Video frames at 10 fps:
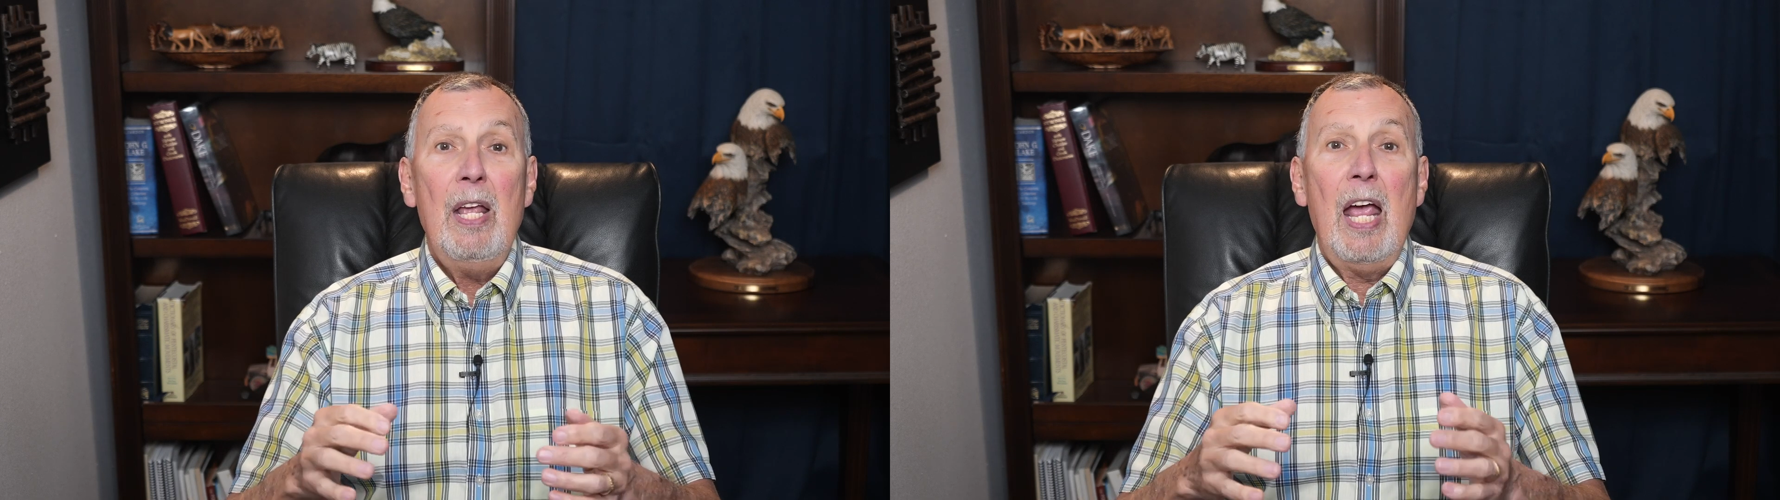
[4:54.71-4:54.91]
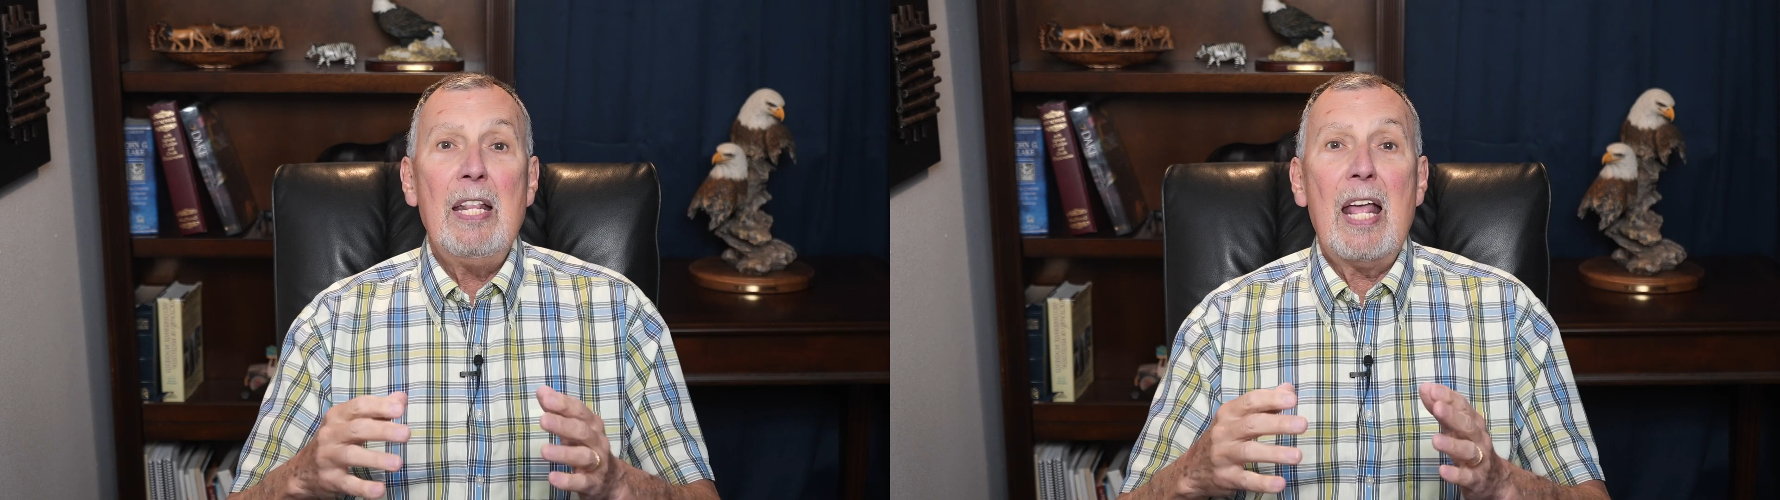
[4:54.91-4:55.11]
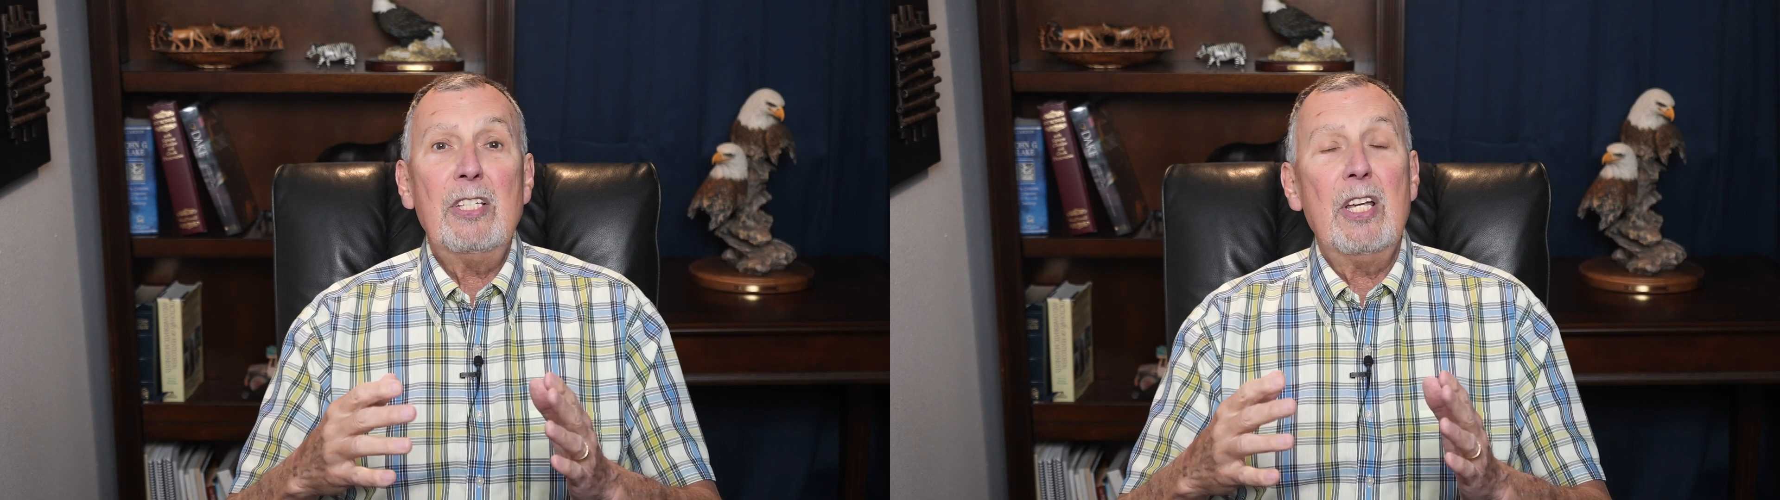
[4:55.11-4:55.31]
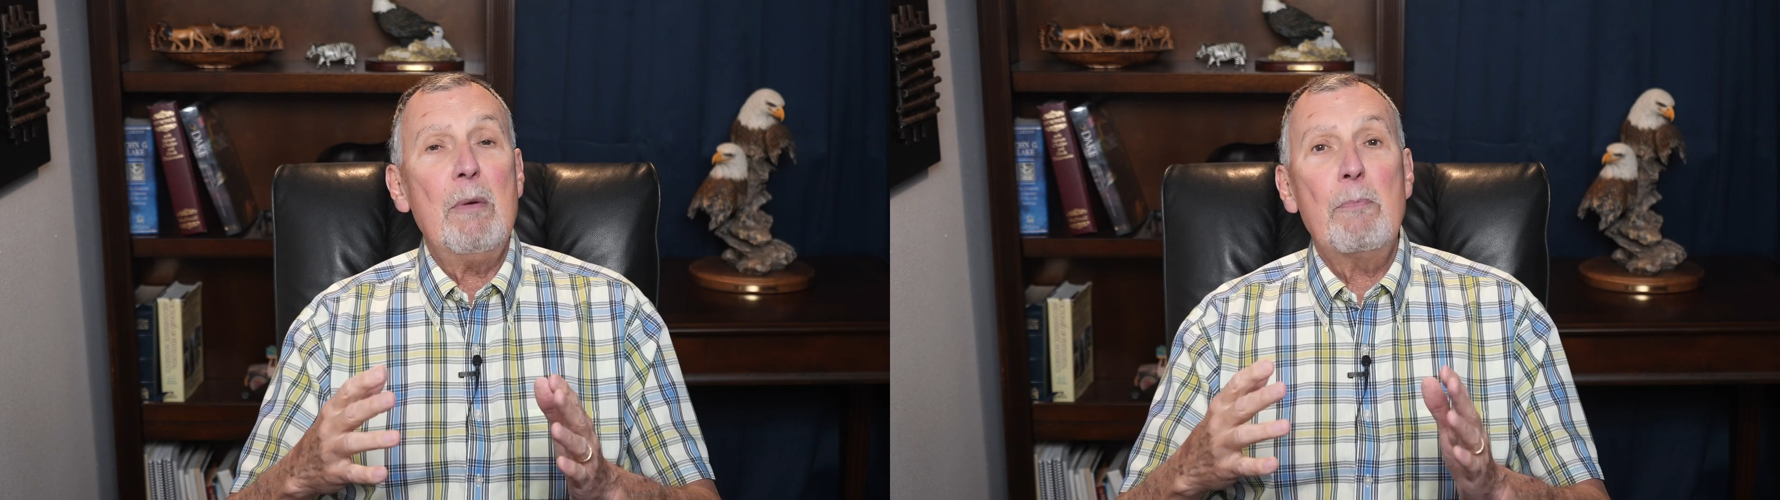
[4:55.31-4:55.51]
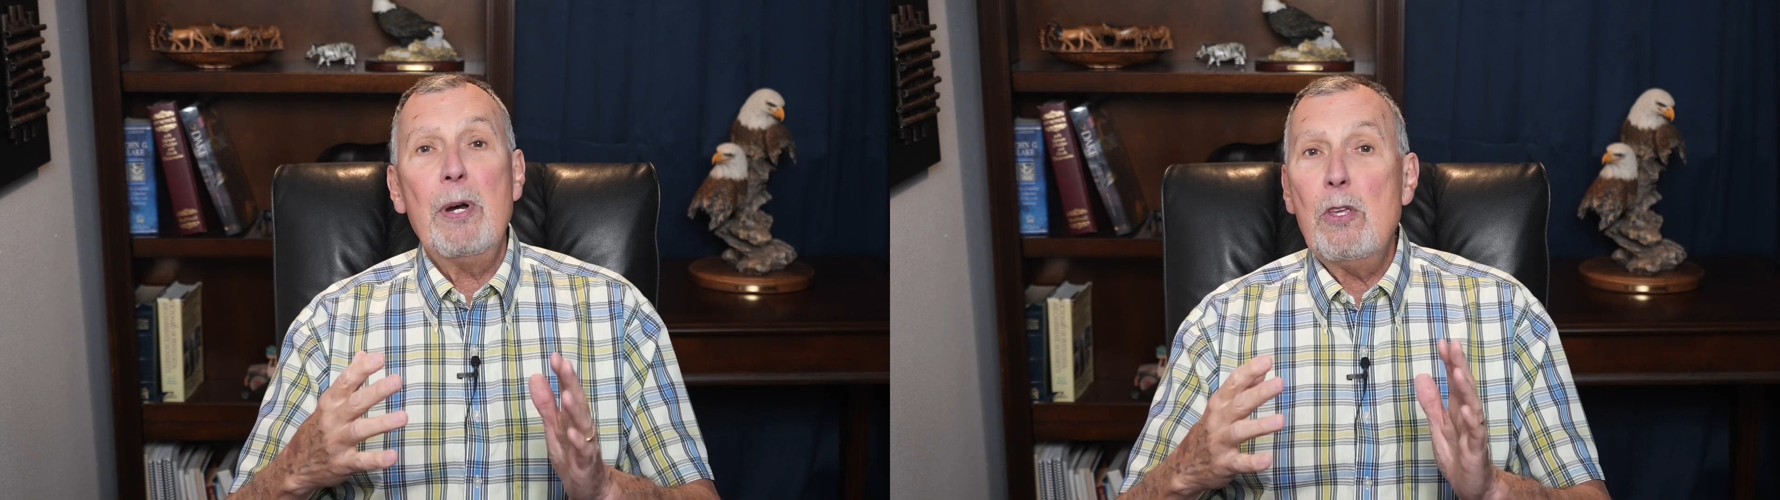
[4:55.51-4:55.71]
and that's going
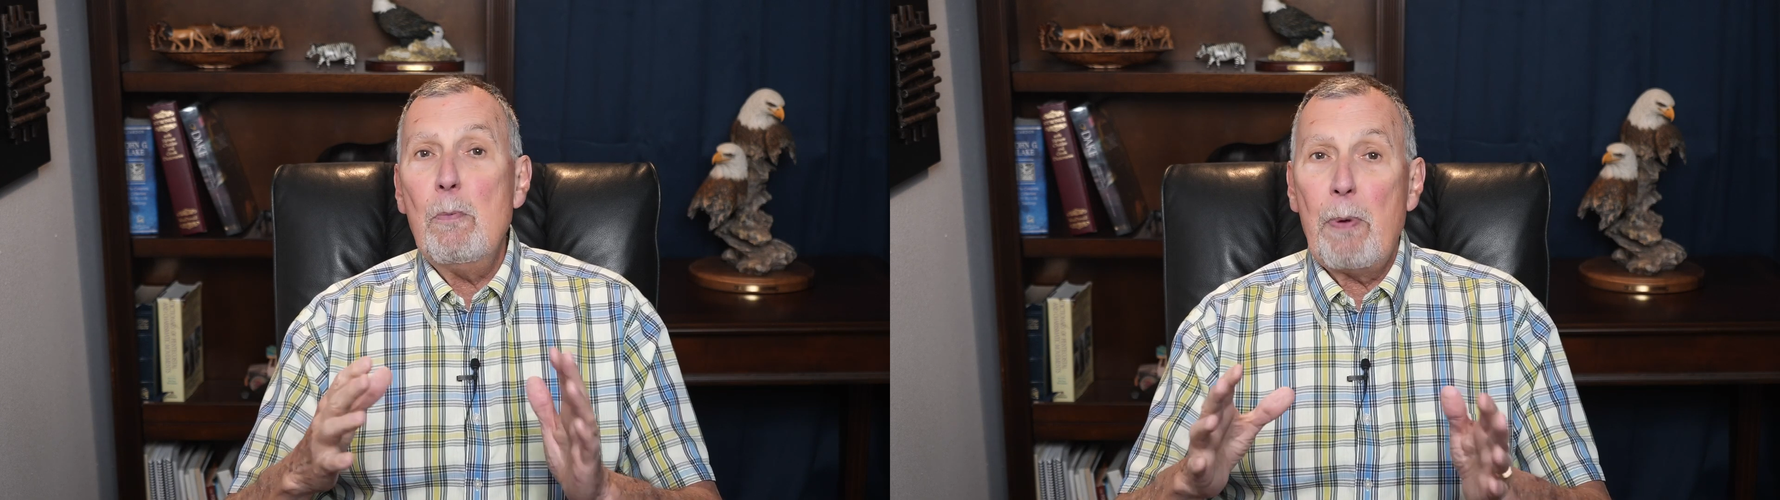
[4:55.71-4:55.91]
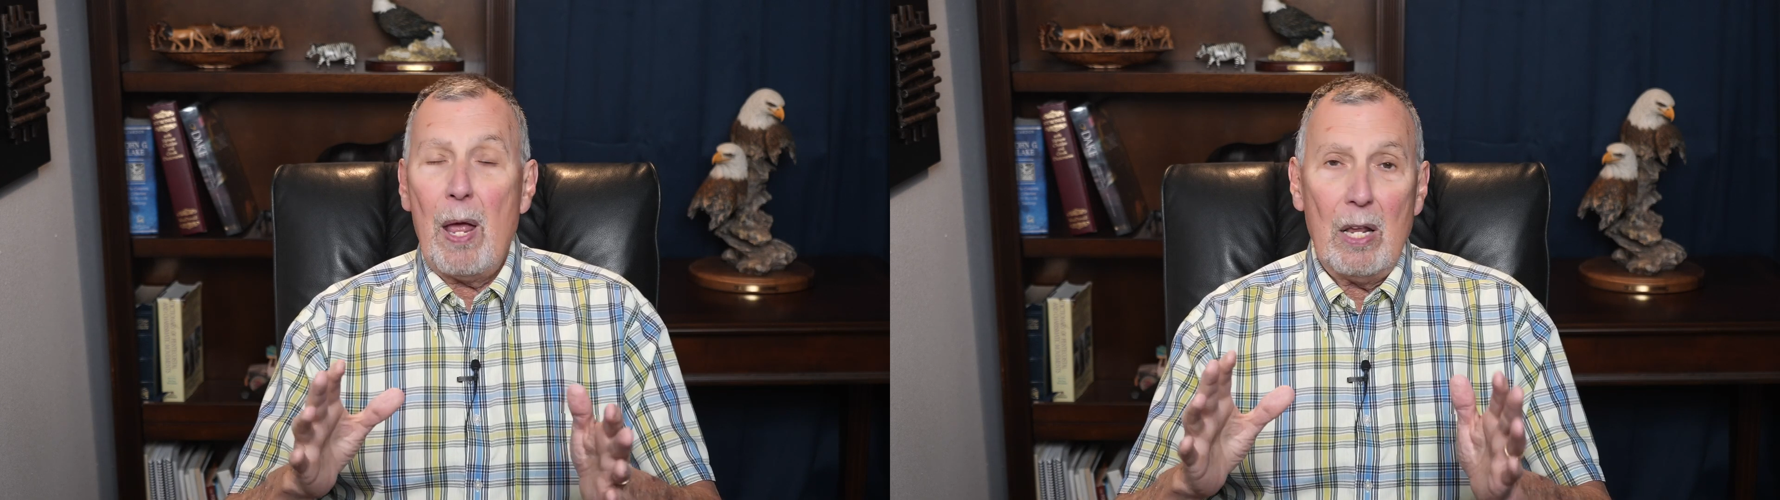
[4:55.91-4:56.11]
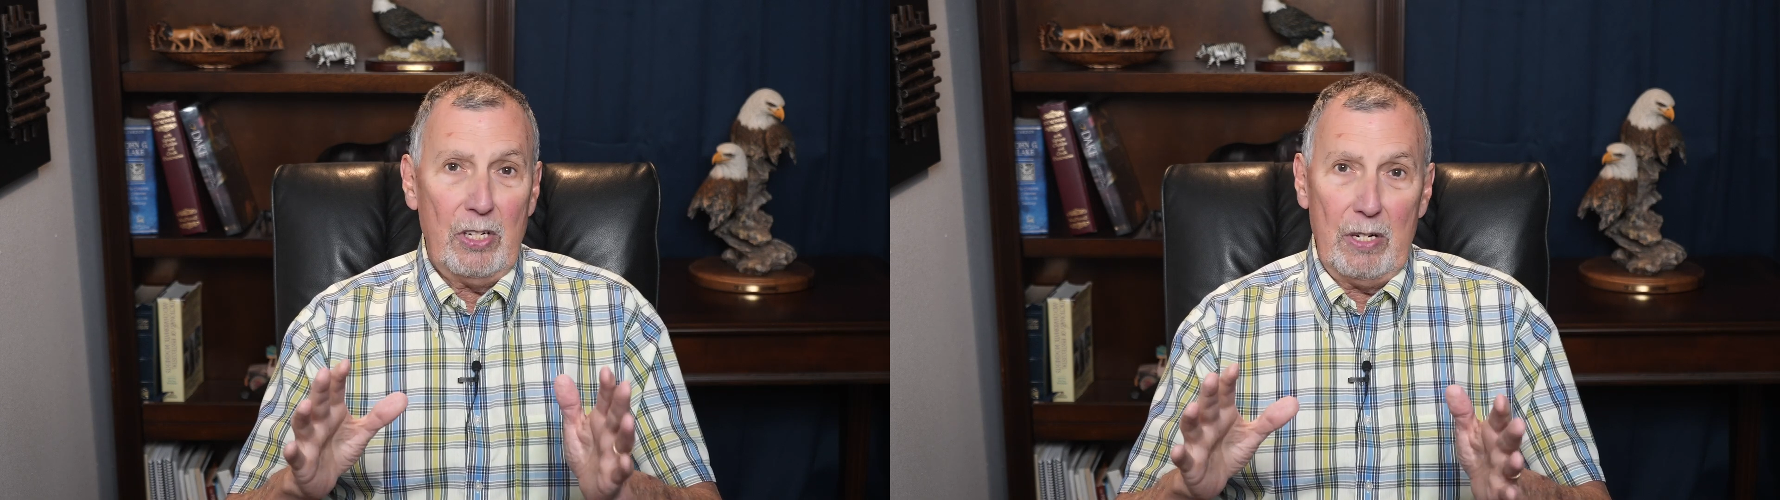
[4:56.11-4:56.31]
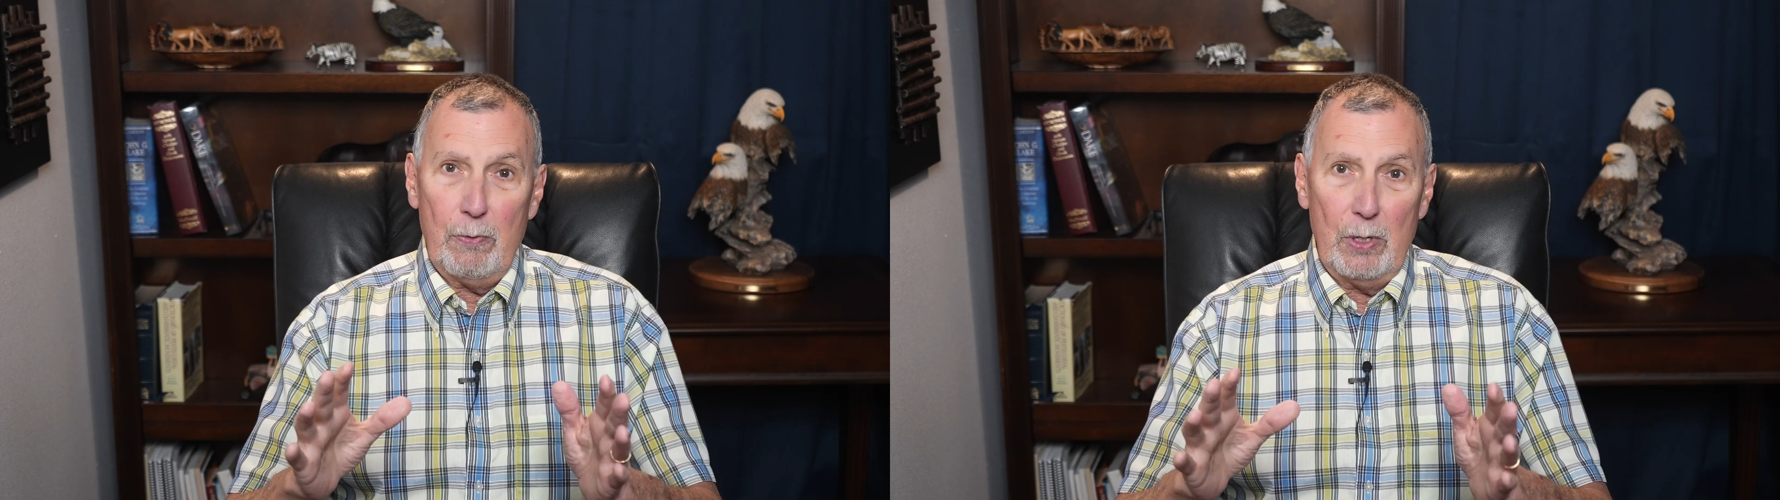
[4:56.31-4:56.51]
to bring you positive